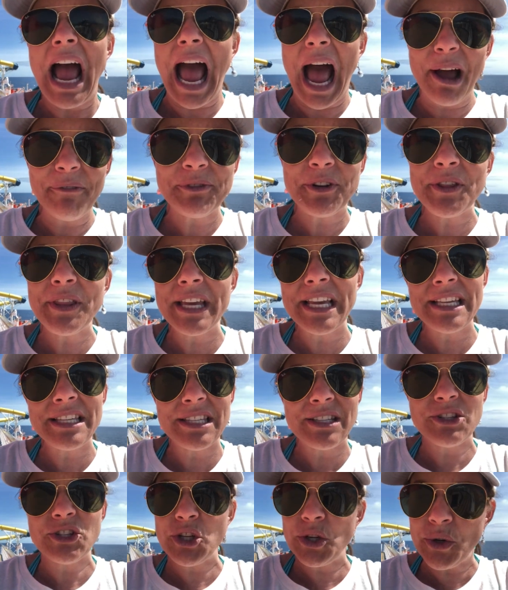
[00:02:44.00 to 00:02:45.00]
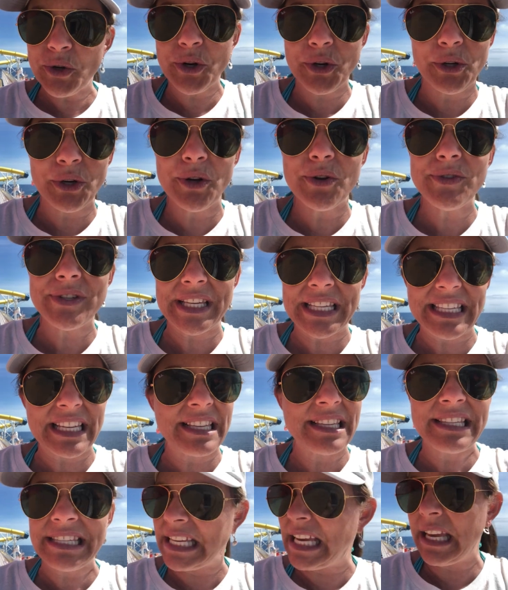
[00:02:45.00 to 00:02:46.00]
after these two cruises
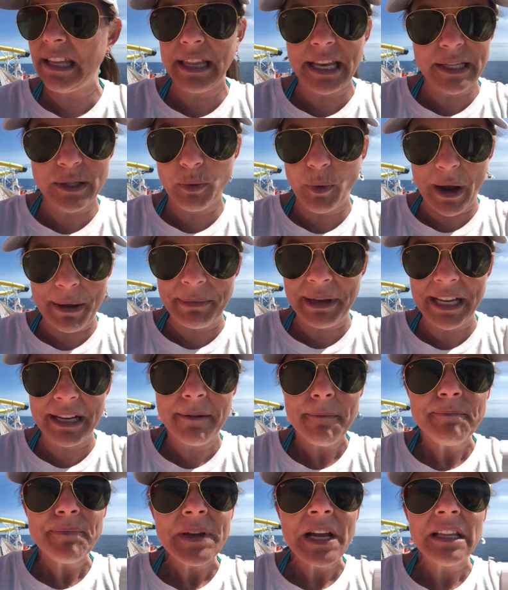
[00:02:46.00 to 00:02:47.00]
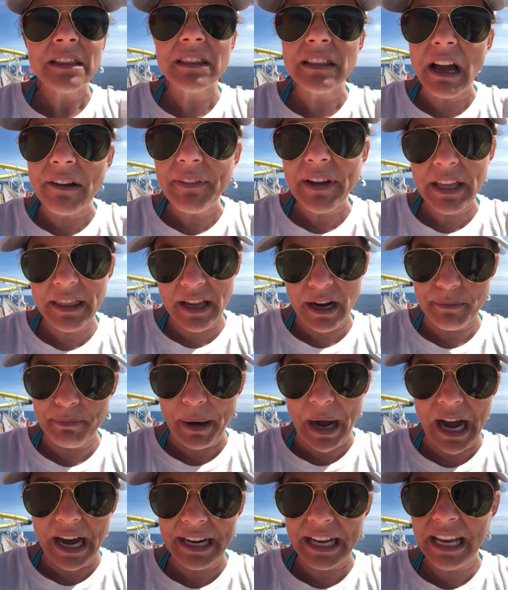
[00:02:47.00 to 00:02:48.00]
and seeing these women loving their
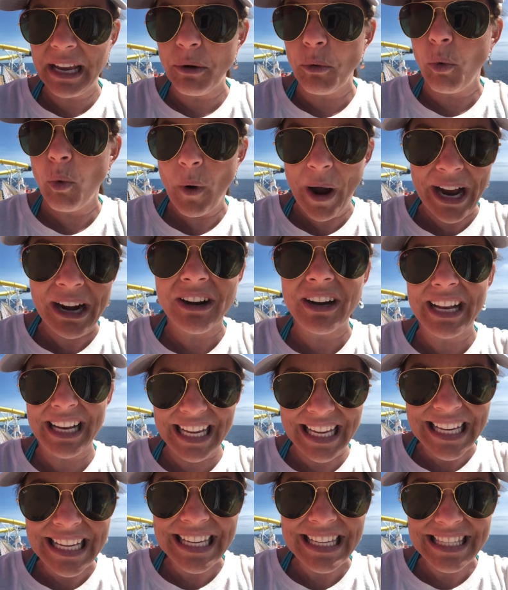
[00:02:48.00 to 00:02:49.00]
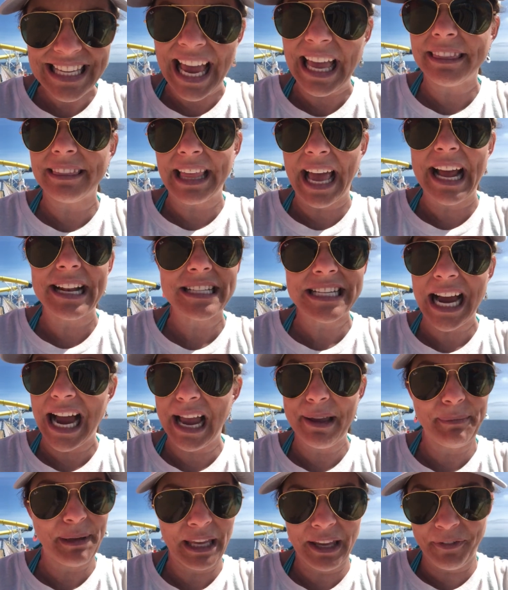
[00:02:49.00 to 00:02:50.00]
body where it is at that
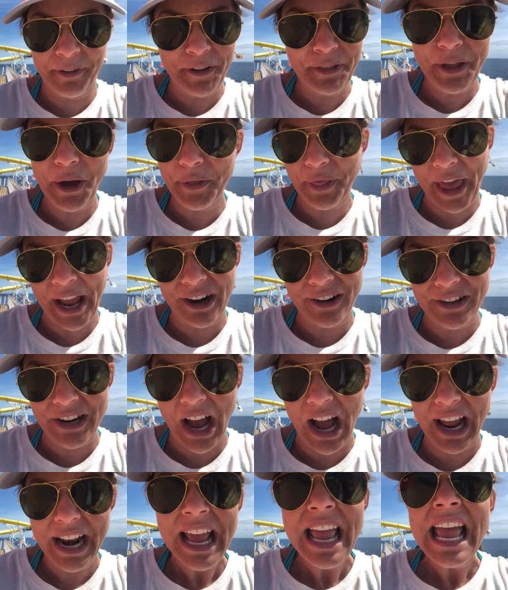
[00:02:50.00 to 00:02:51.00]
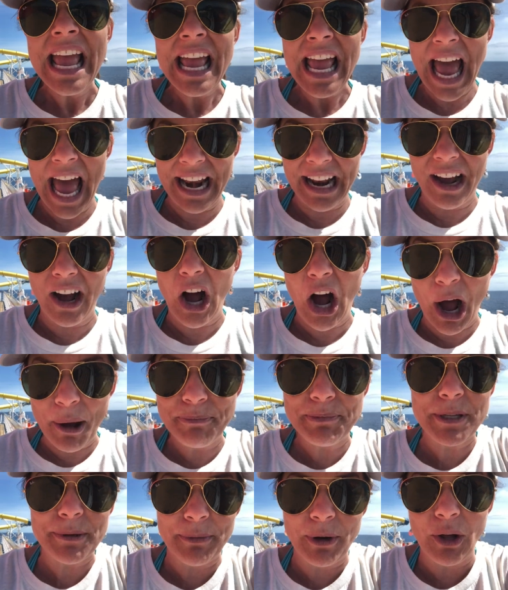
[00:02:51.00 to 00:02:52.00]
time, even though they are not at an
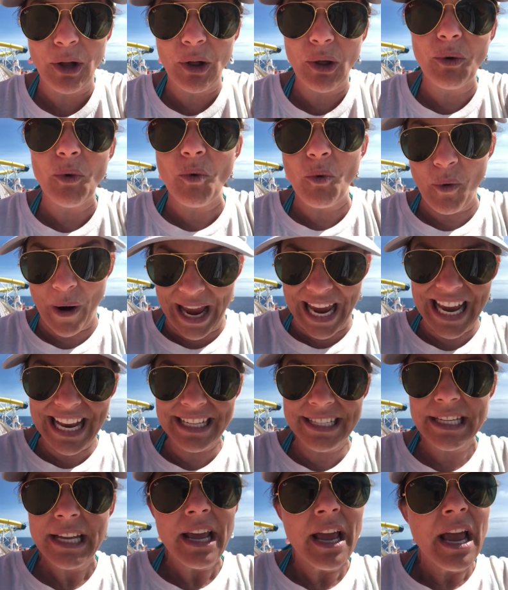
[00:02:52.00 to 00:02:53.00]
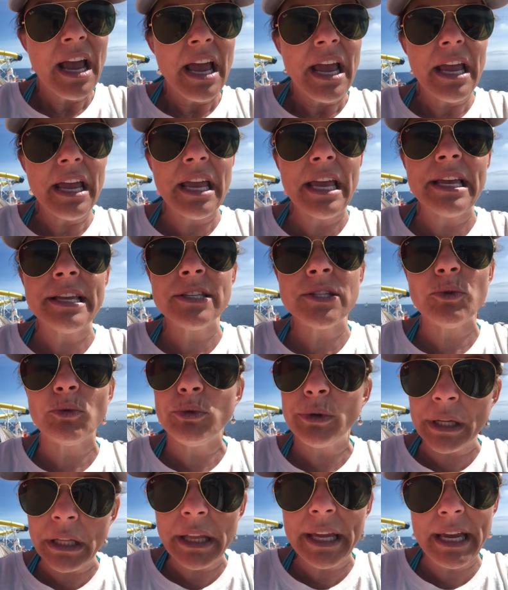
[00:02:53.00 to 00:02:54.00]
optimal weight, is
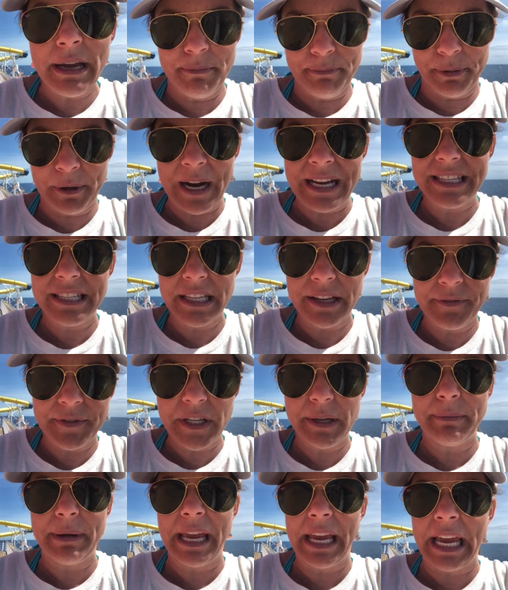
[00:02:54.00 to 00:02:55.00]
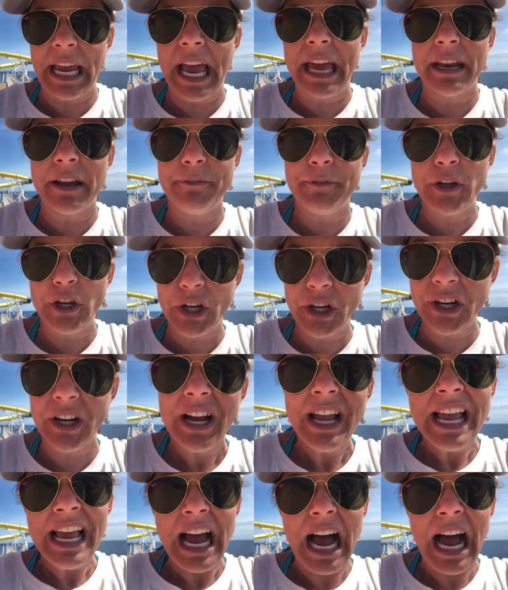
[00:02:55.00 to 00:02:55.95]
really impressive to me. And if you're